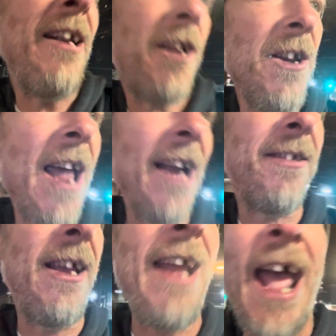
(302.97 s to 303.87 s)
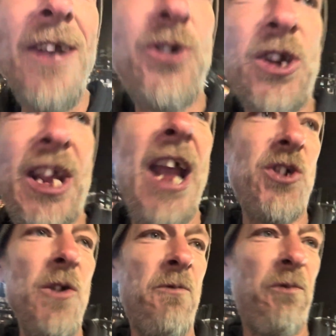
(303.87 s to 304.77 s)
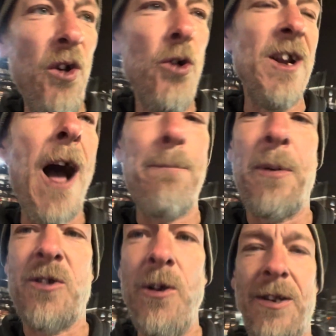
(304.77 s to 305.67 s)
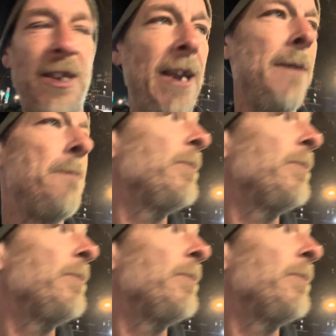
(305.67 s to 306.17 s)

connected, education, food, and opportunity.